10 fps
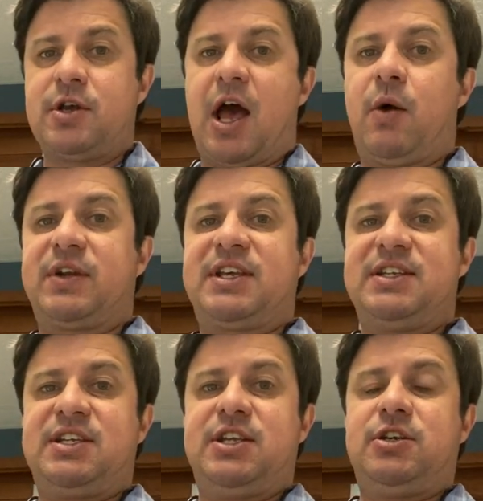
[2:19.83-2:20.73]
I would
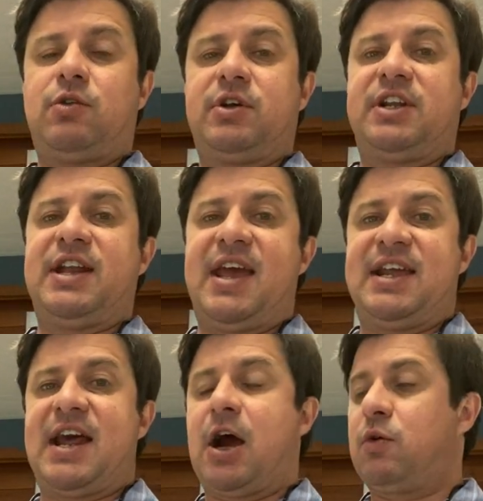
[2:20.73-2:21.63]
continue on an
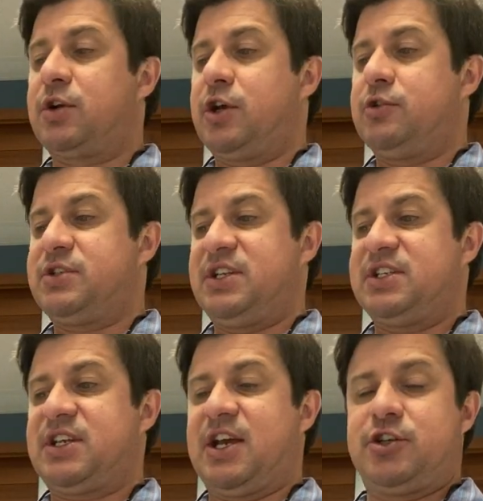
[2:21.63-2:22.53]
8-hour dosing
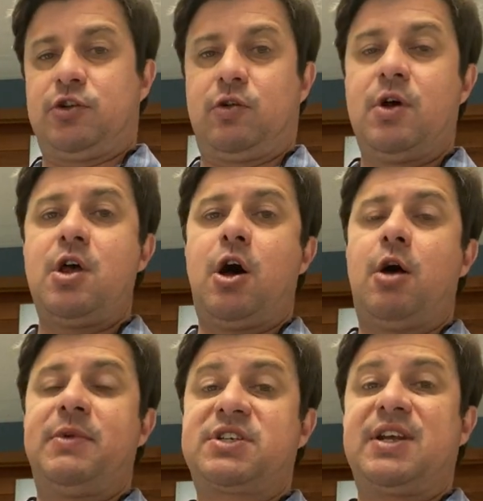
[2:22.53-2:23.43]
schedule.
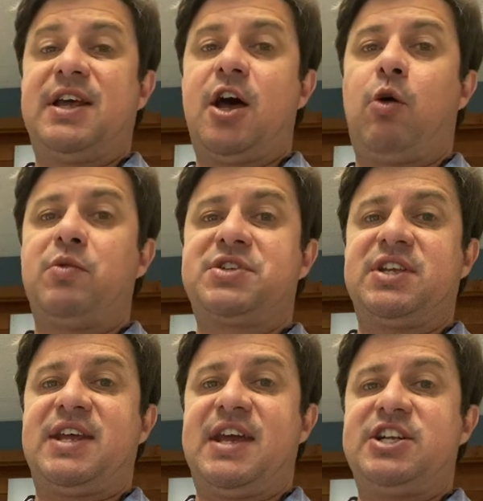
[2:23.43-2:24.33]
It's going to help with
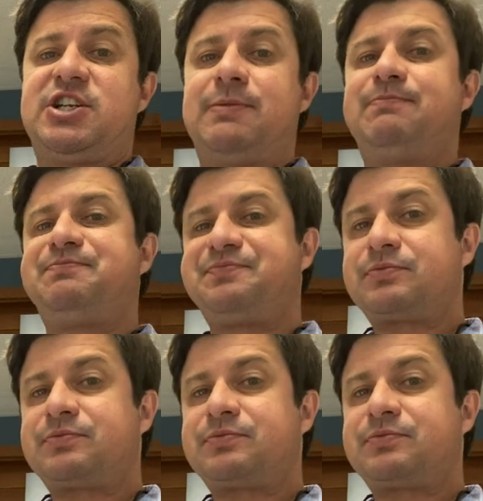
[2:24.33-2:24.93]
sedation,